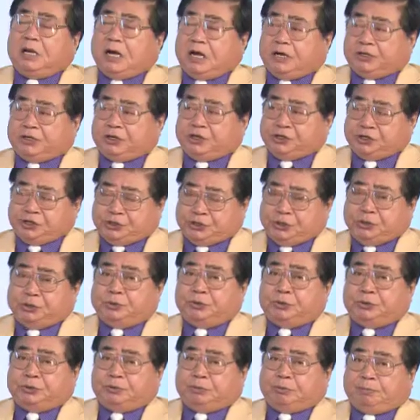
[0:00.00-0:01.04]

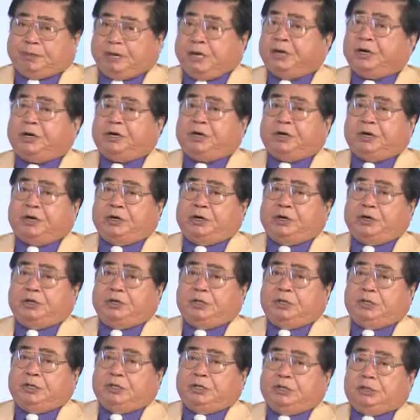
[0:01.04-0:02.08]
understood better
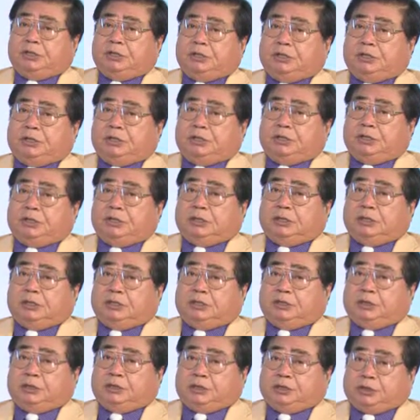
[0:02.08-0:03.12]

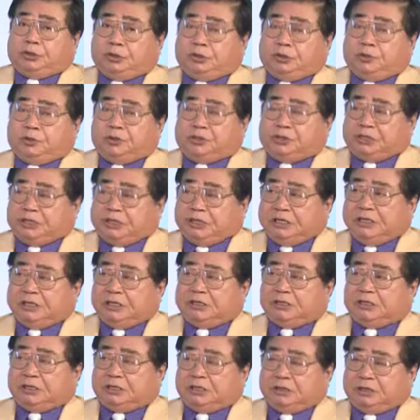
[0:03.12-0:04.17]
through
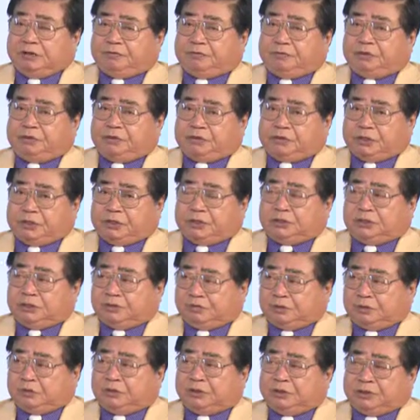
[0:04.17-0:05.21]
seeing the
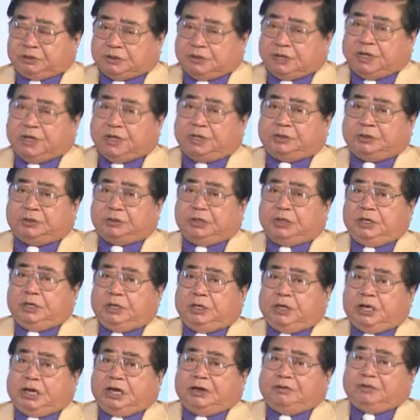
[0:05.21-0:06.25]
different result
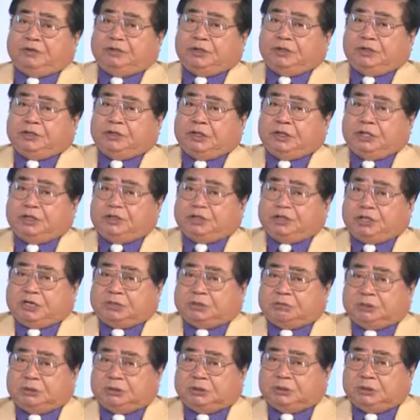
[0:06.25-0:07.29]
of the
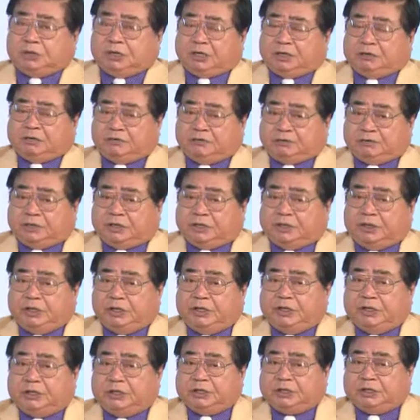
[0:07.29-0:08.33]
judgment of
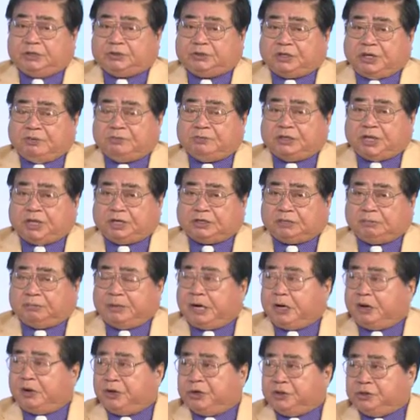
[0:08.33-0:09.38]
the same-sex
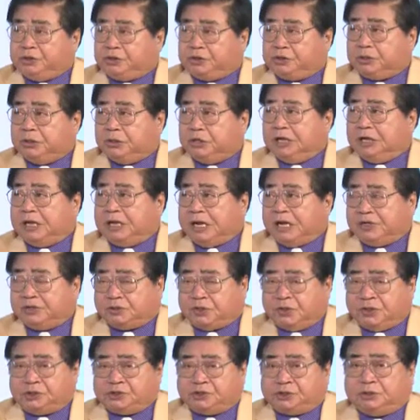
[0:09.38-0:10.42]
marriage
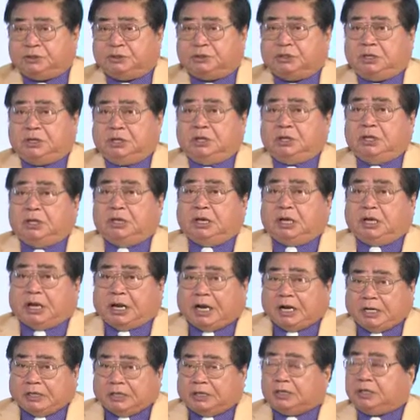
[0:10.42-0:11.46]
legalization
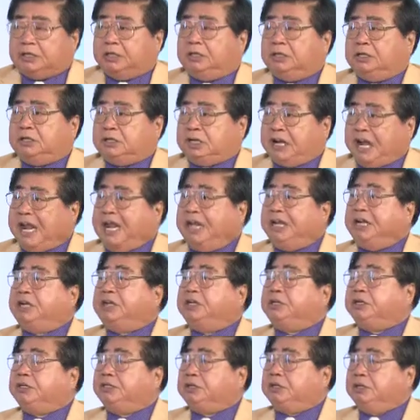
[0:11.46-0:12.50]
and the cake.
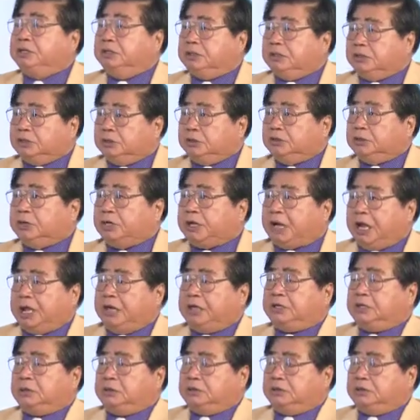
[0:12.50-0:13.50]
The cake.